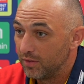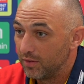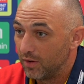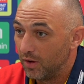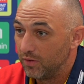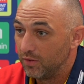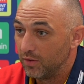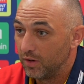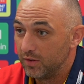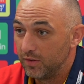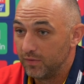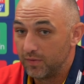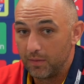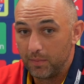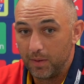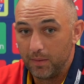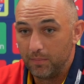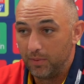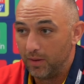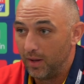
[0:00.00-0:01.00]
So it's not as if they've
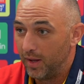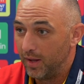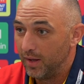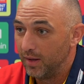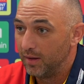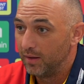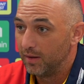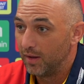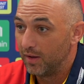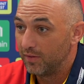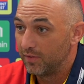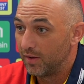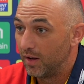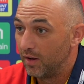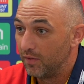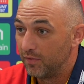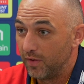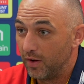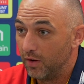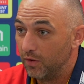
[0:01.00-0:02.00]
been playing
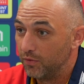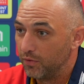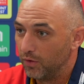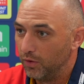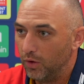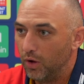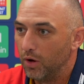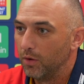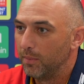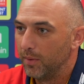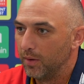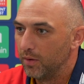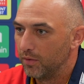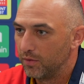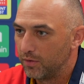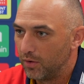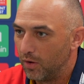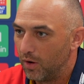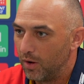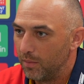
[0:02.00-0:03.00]
SNFL for a long period
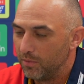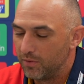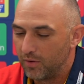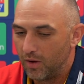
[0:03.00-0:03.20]
of time.